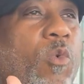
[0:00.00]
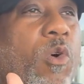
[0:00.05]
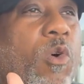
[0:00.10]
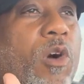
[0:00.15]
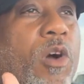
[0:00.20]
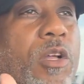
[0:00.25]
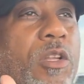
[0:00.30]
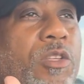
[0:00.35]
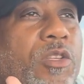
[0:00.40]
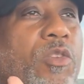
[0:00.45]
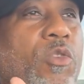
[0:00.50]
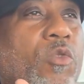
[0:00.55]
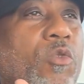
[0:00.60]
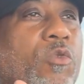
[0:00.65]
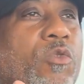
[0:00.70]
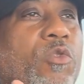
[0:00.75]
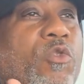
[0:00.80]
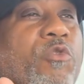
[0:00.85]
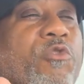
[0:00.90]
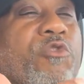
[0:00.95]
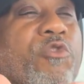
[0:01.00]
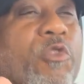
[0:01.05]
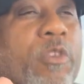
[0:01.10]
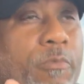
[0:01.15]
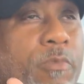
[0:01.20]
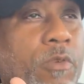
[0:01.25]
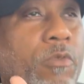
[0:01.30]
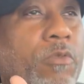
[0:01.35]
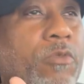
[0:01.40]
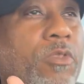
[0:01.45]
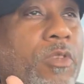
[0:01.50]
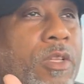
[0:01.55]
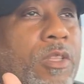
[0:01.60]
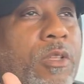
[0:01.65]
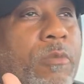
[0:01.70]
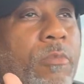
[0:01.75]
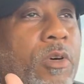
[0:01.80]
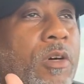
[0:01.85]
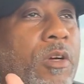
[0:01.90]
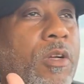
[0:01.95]
want to do tributes in
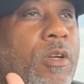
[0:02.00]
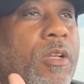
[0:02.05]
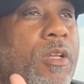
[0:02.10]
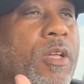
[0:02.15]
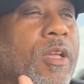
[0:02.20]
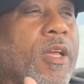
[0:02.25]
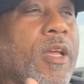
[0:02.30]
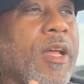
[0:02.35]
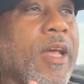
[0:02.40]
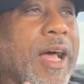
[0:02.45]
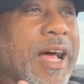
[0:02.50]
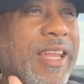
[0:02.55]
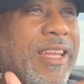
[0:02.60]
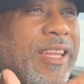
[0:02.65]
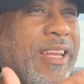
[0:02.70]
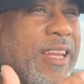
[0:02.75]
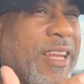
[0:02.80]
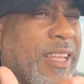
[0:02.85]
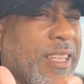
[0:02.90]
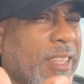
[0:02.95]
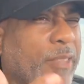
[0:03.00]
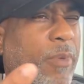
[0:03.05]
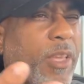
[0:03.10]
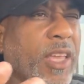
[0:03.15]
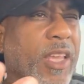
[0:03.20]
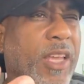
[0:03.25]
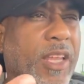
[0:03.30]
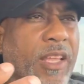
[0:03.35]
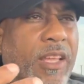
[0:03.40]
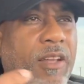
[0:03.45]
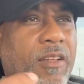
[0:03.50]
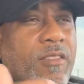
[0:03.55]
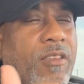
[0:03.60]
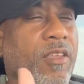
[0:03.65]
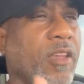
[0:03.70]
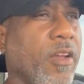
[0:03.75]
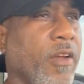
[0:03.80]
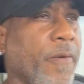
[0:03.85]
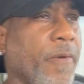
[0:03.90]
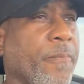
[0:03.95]
the book. I did that at the beginning of the
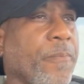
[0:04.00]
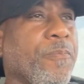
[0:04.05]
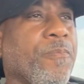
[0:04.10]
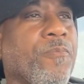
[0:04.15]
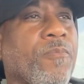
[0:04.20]
year.